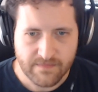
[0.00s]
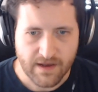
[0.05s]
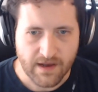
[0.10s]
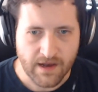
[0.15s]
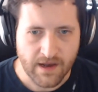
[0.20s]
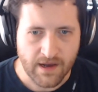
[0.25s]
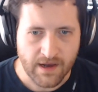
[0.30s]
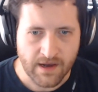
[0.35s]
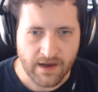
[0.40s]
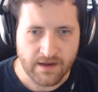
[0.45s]

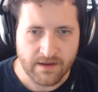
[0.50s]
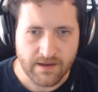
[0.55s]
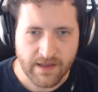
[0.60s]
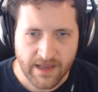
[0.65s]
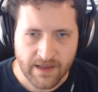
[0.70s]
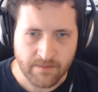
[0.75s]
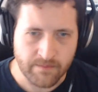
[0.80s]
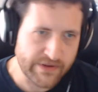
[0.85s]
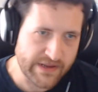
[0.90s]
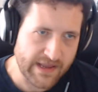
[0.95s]

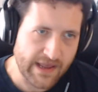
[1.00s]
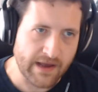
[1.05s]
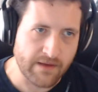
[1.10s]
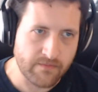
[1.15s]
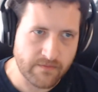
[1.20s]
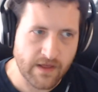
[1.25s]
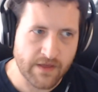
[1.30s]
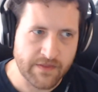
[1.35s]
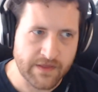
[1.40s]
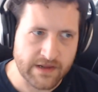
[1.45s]
But
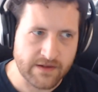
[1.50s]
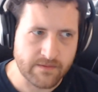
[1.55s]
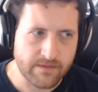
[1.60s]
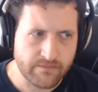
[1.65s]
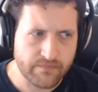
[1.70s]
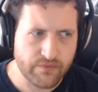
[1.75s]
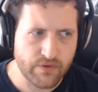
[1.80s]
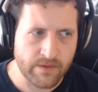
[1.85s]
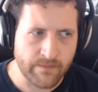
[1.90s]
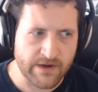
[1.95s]
yeah, I
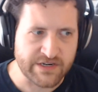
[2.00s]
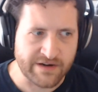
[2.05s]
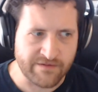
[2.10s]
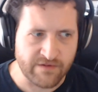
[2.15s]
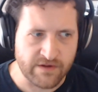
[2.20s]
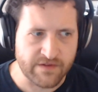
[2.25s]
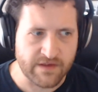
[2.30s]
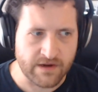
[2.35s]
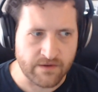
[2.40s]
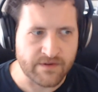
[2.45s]
think pretty much
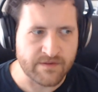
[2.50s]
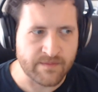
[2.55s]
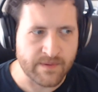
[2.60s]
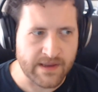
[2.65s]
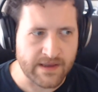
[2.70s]
everything was